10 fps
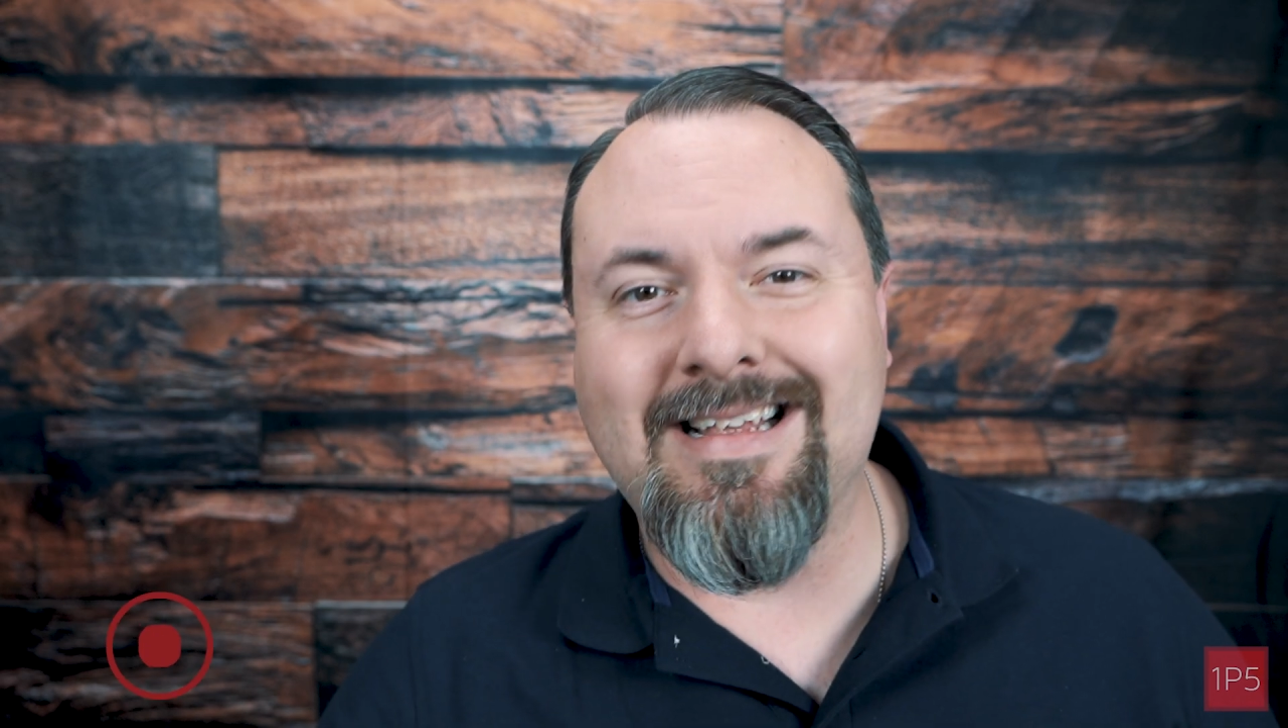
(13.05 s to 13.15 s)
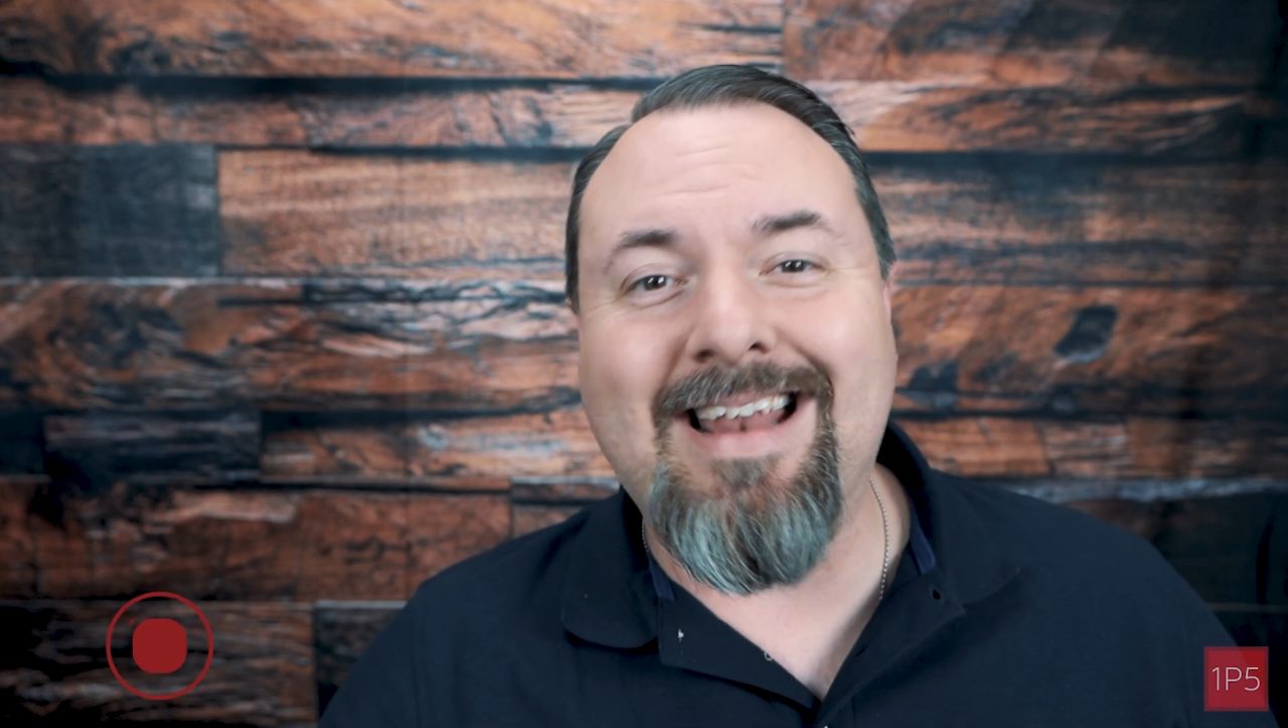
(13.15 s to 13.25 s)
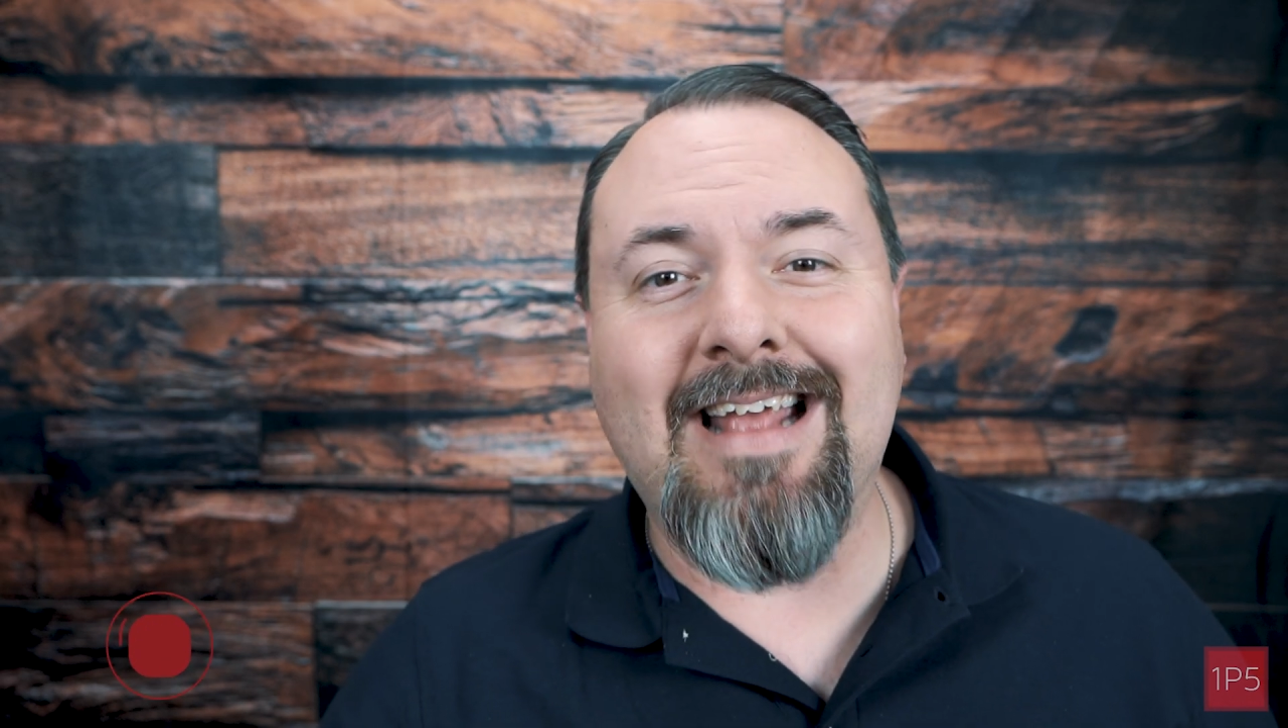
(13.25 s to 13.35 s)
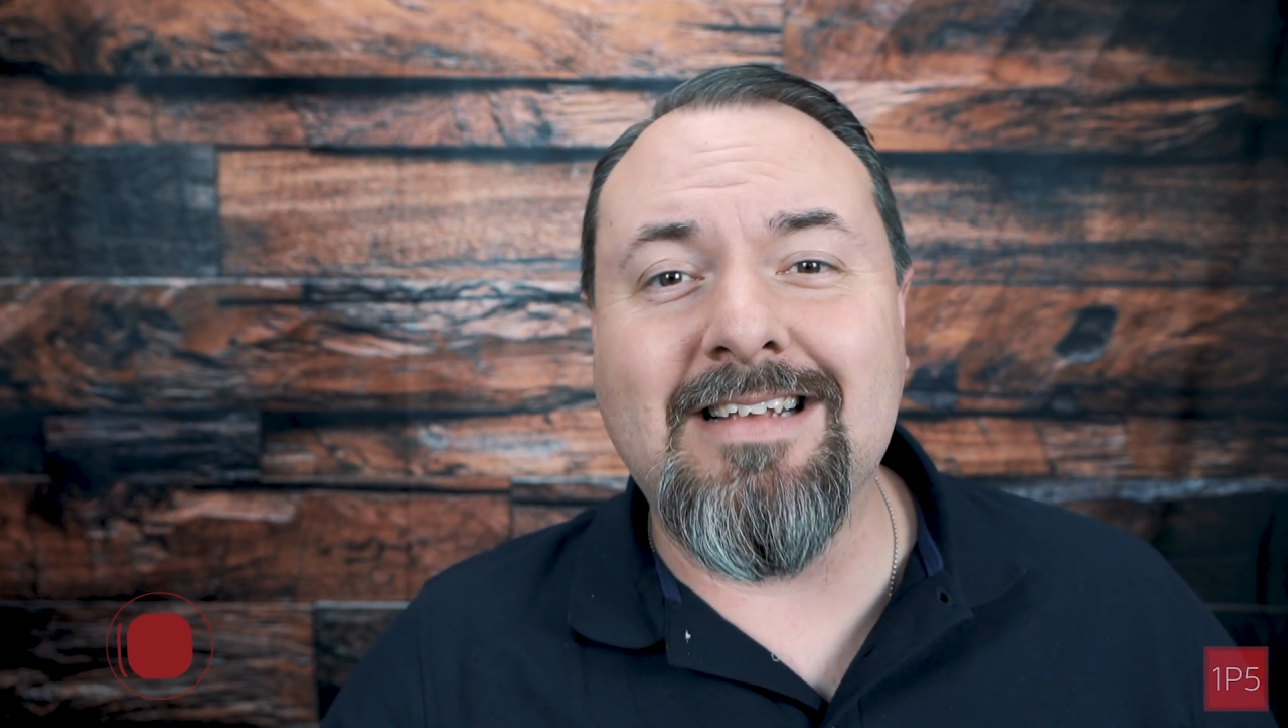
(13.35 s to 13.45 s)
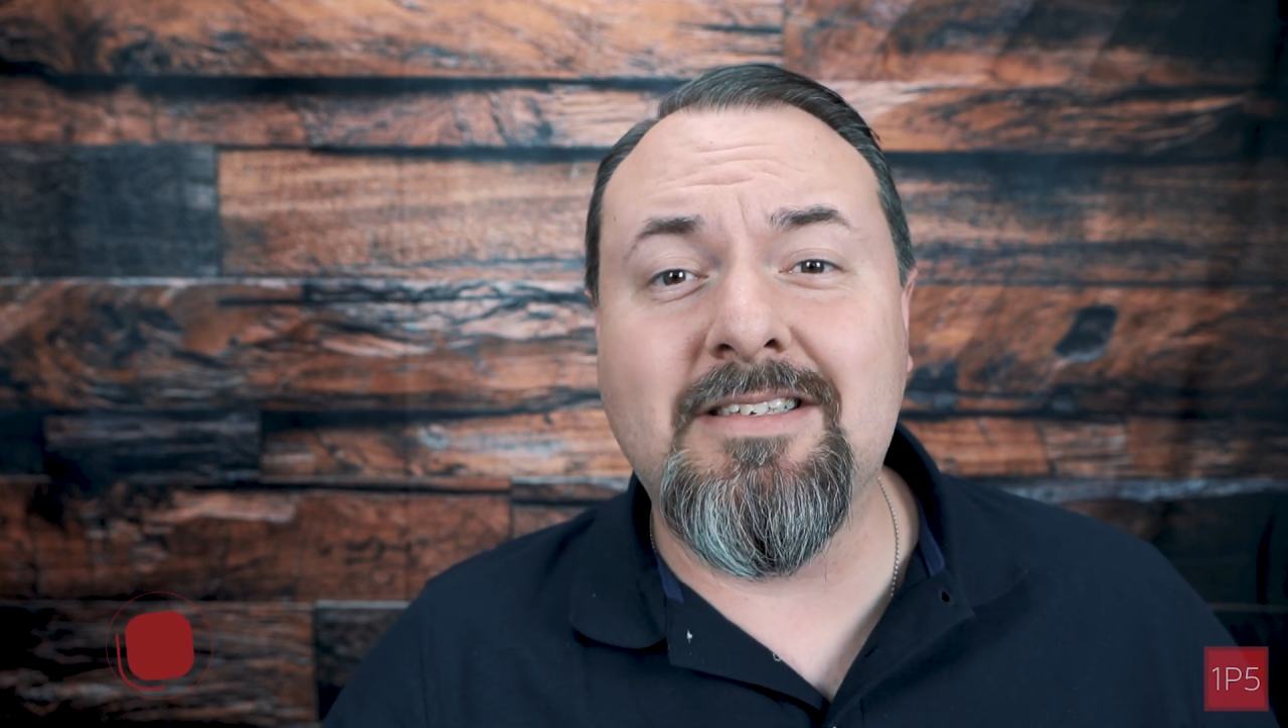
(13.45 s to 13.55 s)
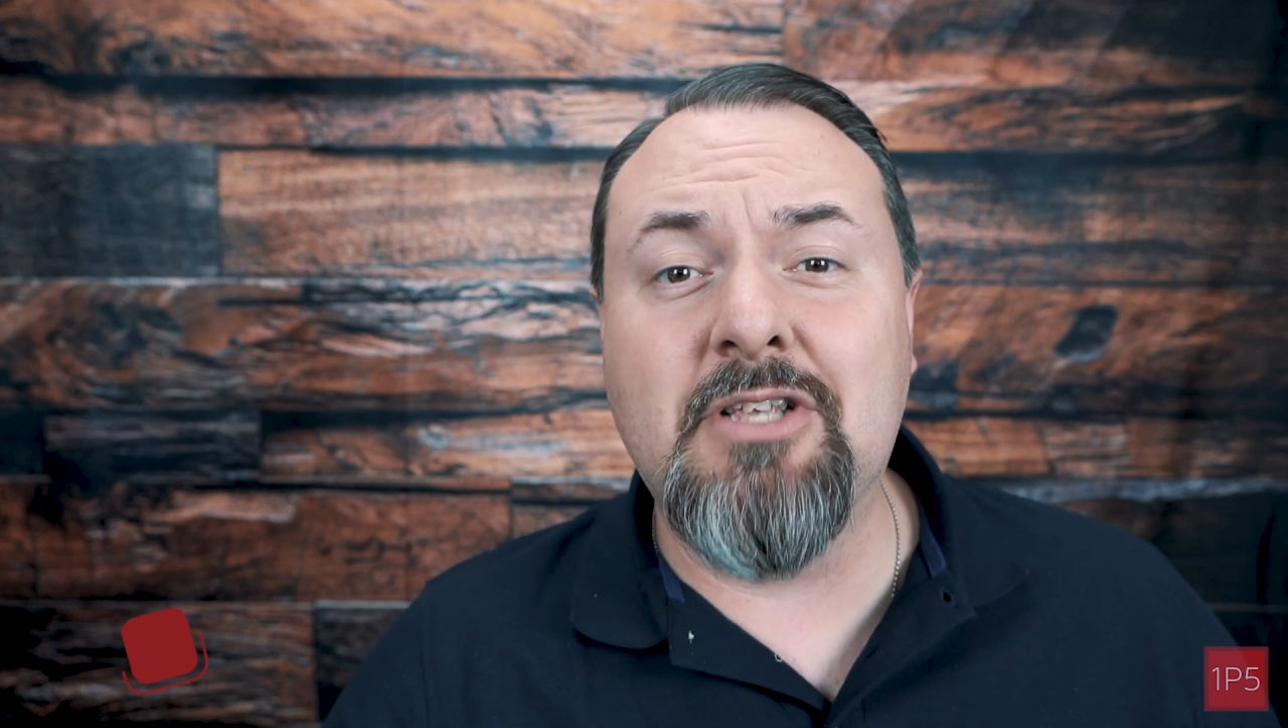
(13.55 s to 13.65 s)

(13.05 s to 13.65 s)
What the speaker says: today is